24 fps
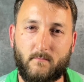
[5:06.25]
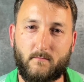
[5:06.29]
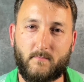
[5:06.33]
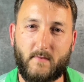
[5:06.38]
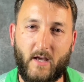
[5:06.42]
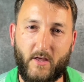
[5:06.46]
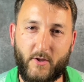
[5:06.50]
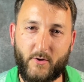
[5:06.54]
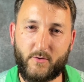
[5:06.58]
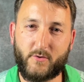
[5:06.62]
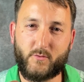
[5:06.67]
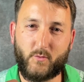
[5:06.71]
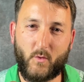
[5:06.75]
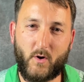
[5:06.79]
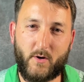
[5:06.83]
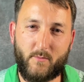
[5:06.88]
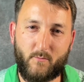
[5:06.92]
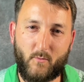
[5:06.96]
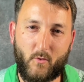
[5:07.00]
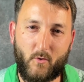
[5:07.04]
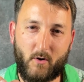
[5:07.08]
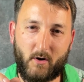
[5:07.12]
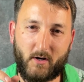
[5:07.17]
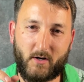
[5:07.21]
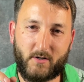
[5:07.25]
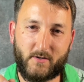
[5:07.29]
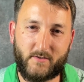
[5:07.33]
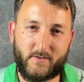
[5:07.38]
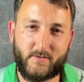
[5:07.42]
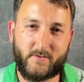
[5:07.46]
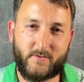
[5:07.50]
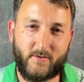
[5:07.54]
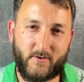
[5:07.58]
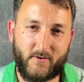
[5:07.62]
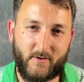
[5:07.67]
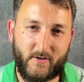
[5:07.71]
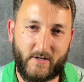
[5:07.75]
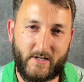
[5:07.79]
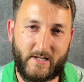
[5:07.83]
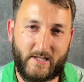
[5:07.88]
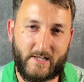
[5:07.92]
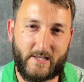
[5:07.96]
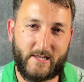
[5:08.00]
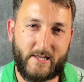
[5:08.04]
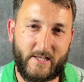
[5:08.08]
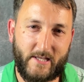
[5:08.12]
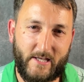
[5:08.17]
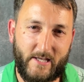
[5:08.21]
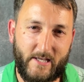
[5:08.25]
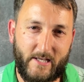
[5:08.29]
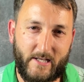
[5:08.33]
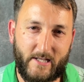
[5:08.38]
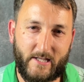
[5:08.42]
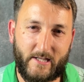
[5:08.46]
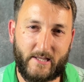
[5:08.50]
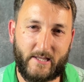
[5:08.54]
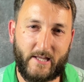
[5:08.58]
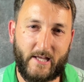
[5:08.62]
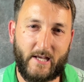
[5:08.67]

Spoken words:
Now, there was one more concerning thing